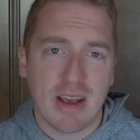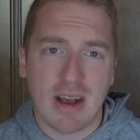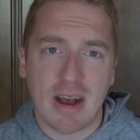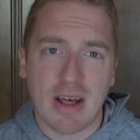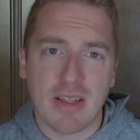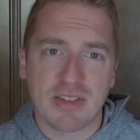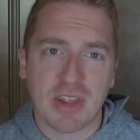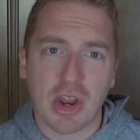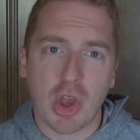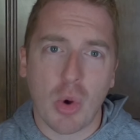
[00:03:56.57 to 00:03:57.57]
It's
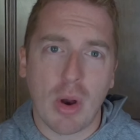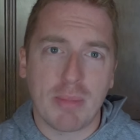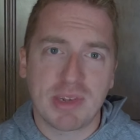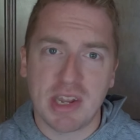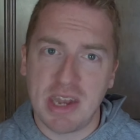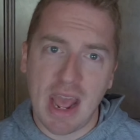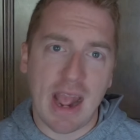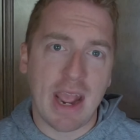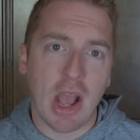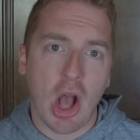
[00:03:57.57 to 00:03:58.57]
going to go up
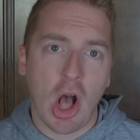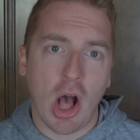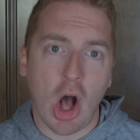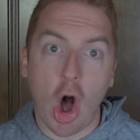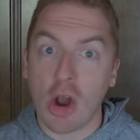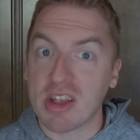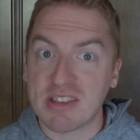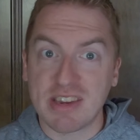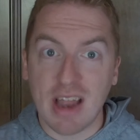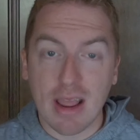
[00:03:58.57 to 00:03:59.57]
today,
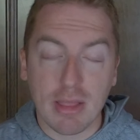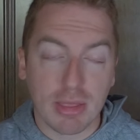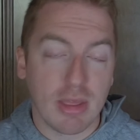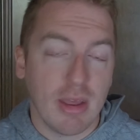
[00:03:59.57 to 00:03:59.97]
August 9th.